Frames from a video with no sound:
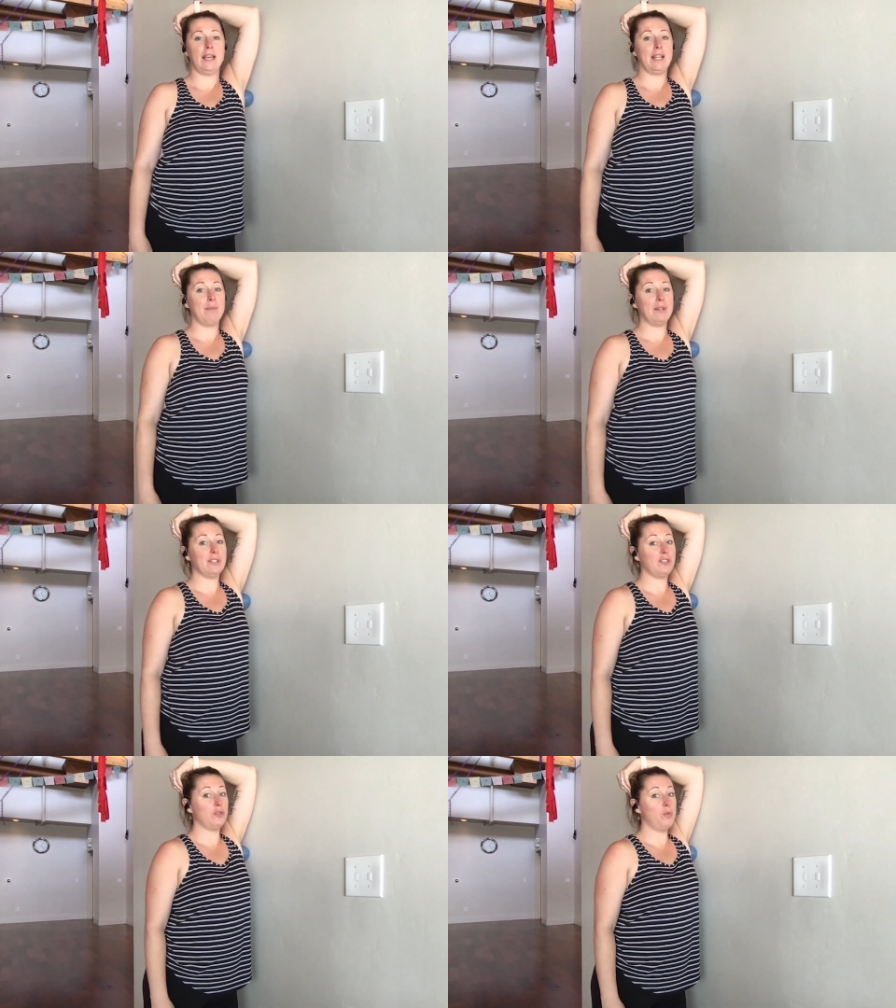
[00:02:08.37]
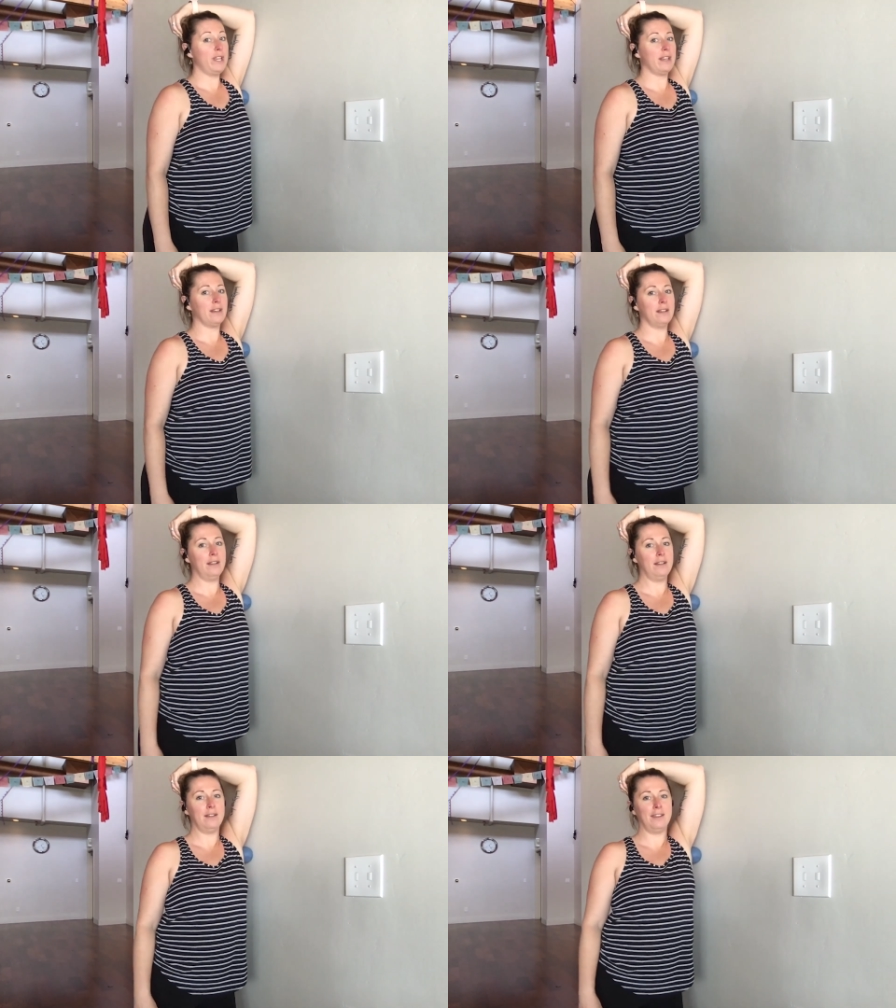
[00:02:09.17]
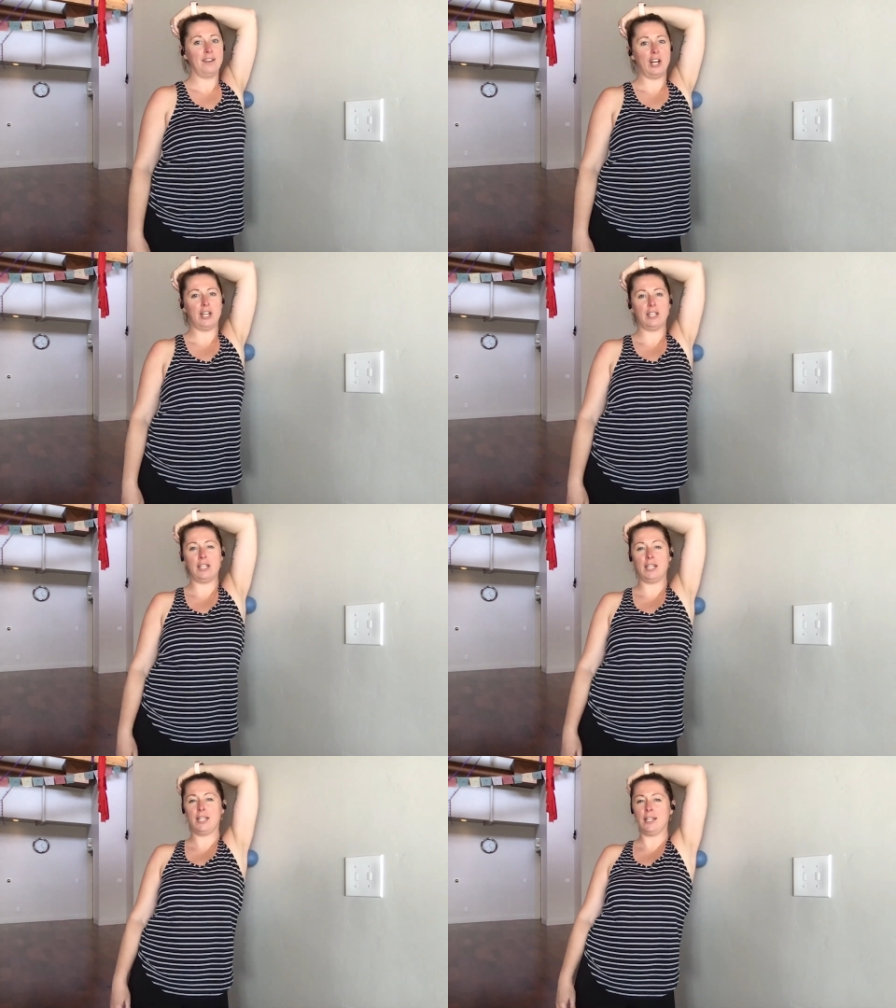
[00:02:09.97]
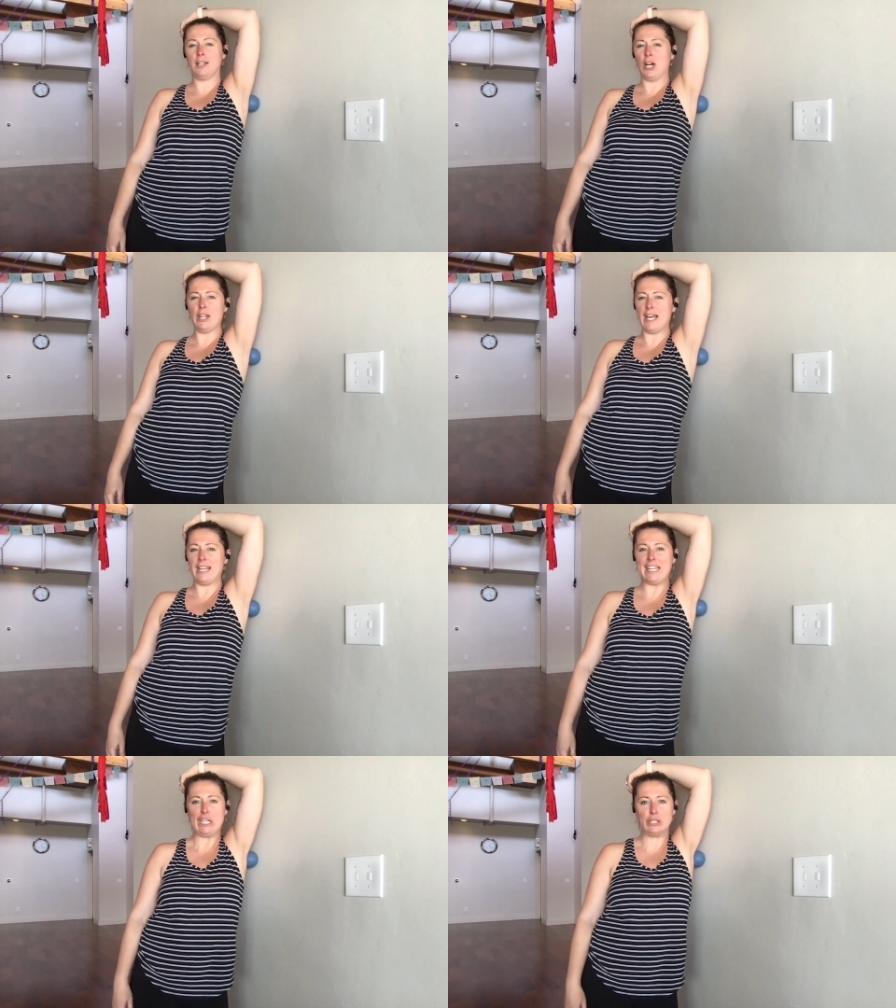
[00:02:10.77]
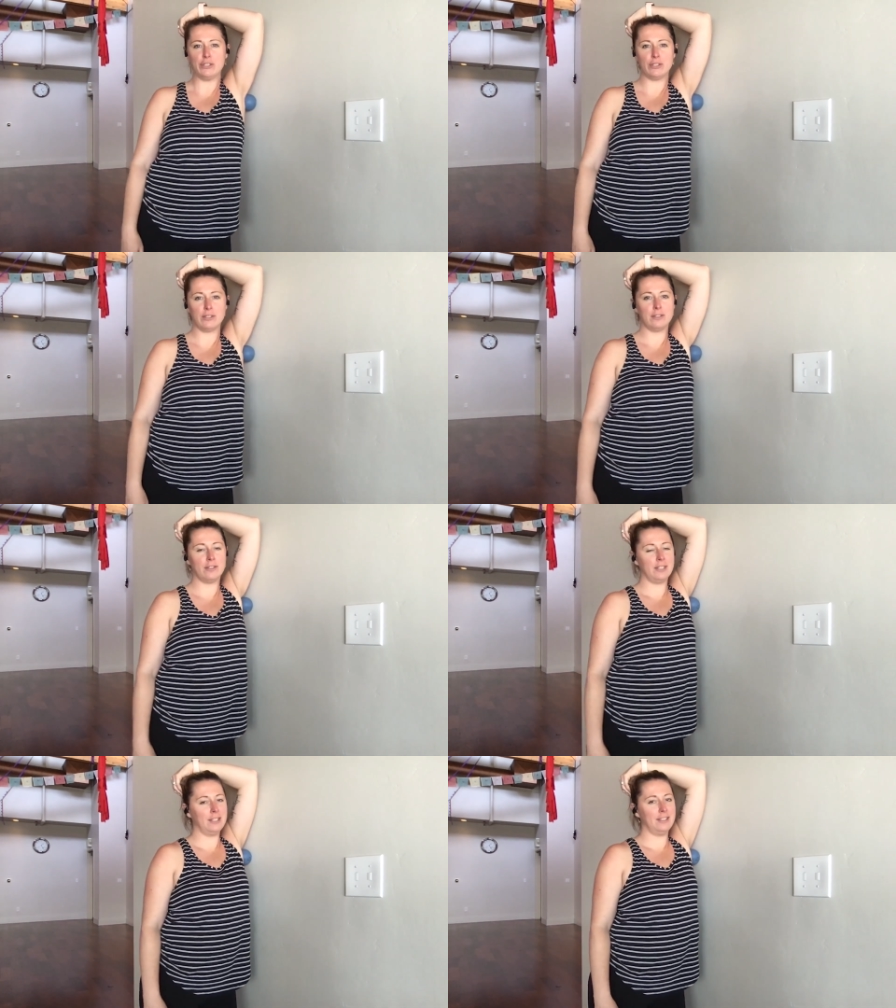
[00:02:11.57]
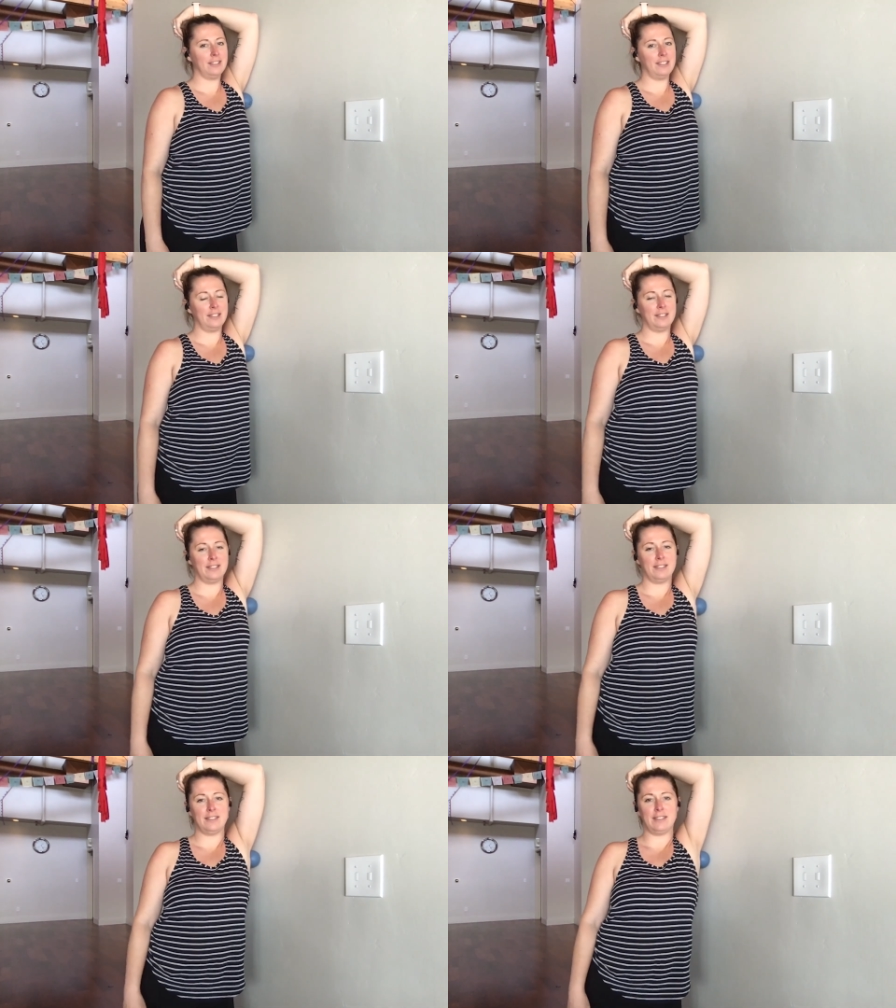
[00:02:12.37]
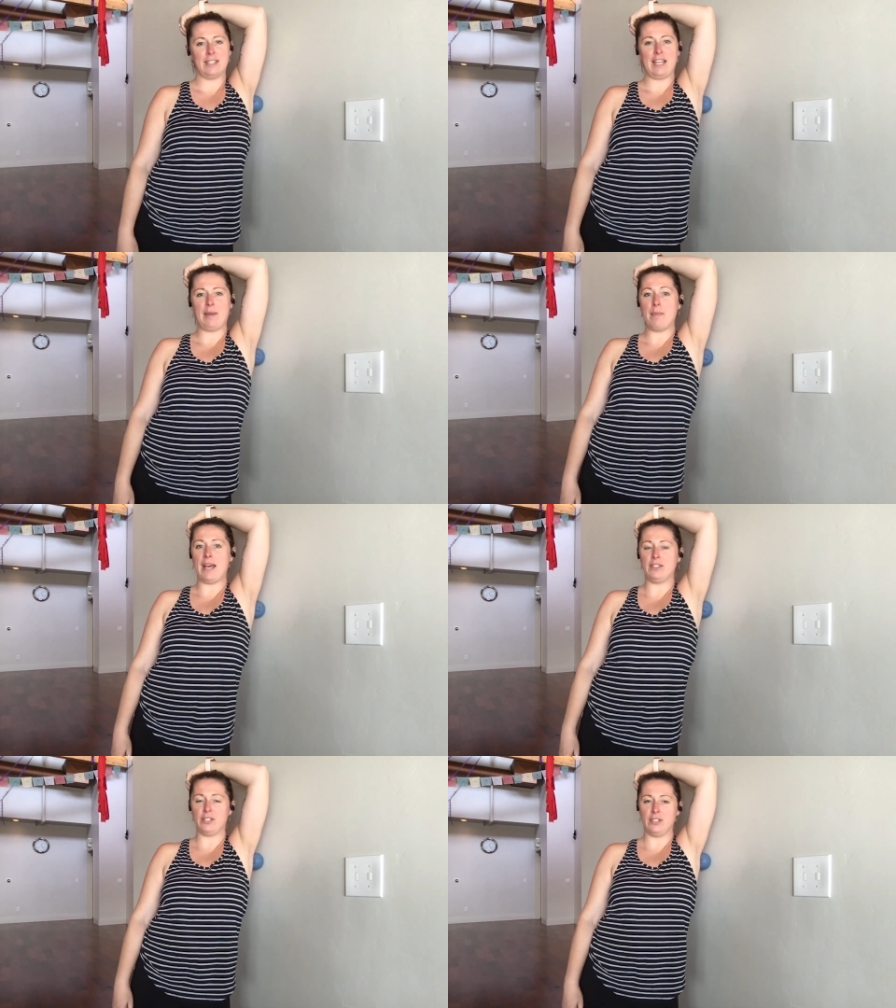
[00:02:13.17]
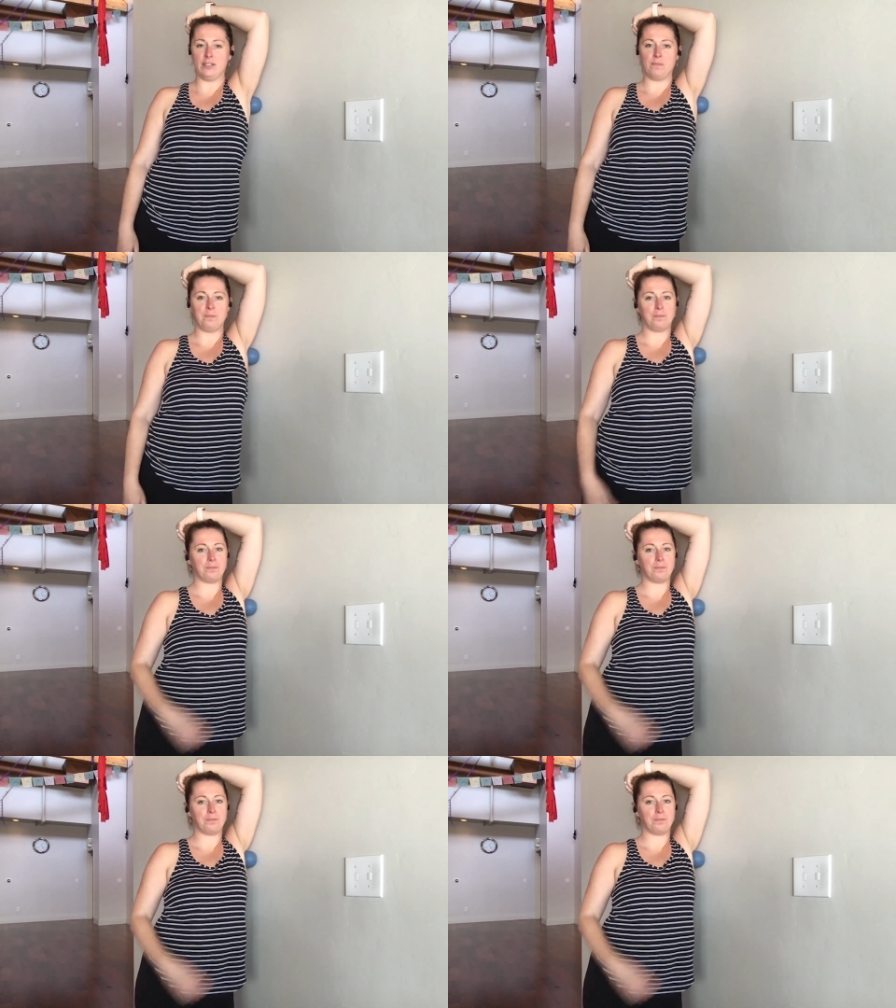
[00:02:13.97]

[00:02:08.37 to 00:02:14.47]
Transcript: and I'm going to swing on that hinge. I imagine